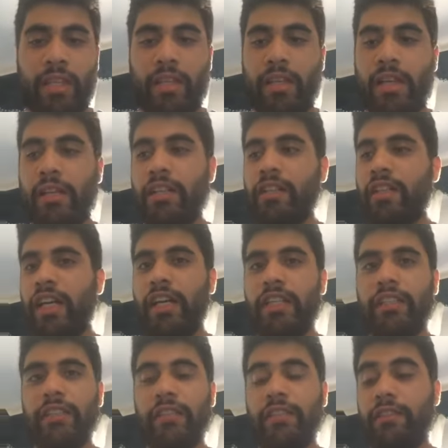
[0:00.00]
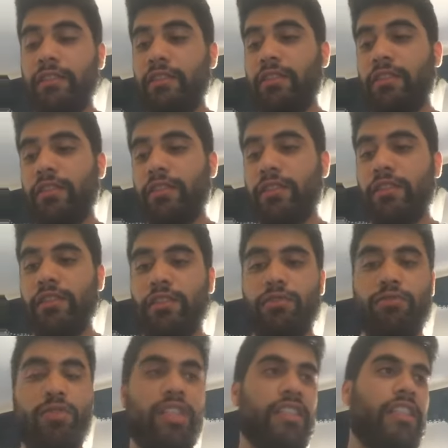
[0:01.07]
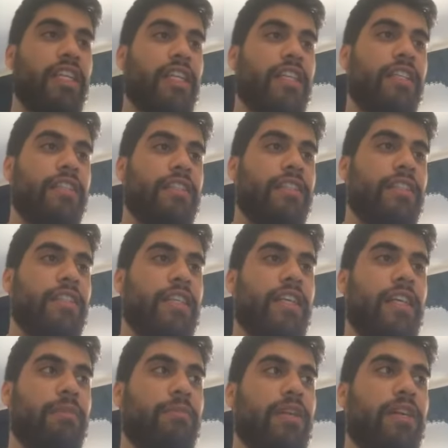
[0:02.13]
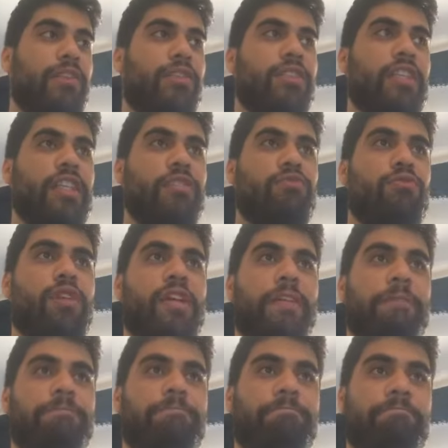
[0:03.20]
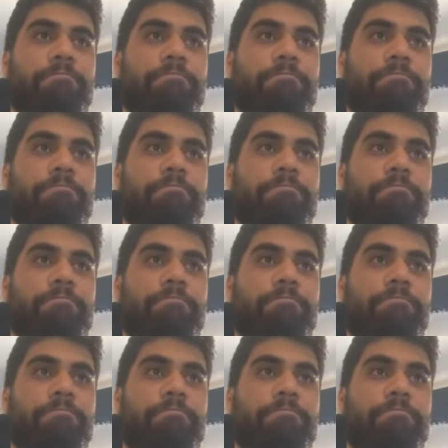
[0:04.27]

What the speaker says: Yeah, and what I can say about it as well,